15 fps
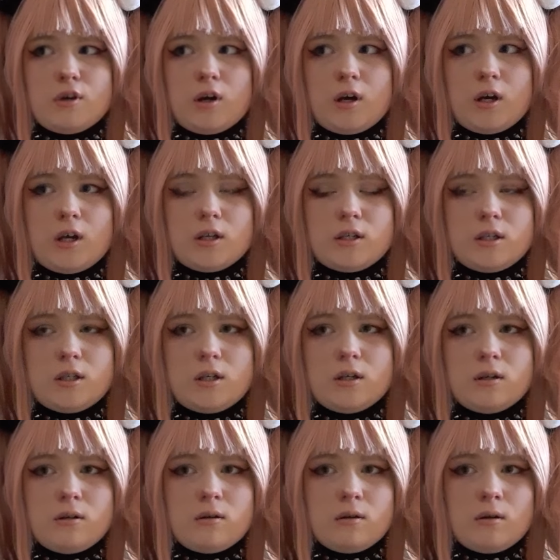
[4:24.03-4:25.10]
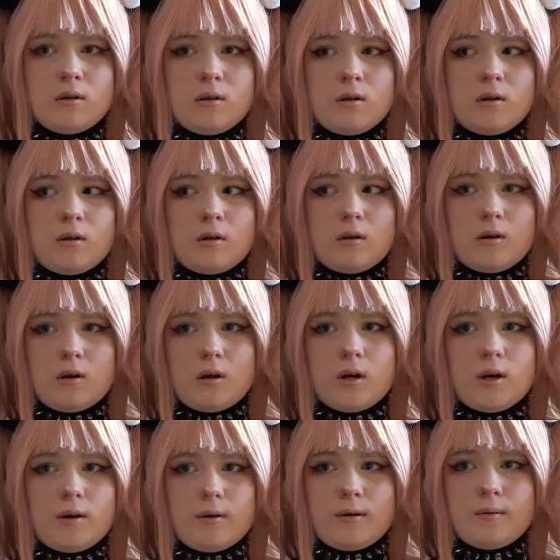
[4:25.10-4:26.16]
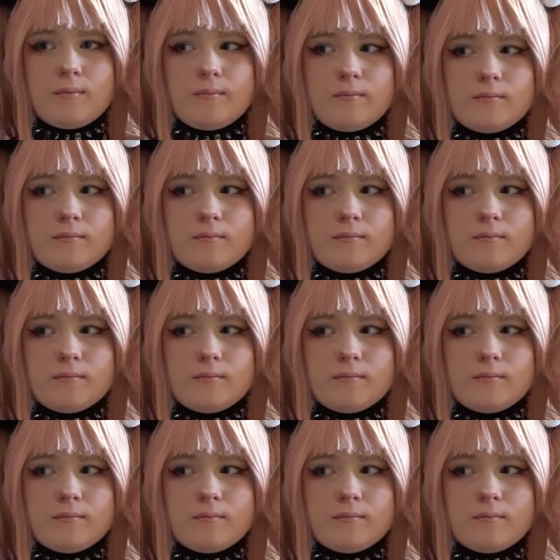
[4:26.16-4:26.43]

got the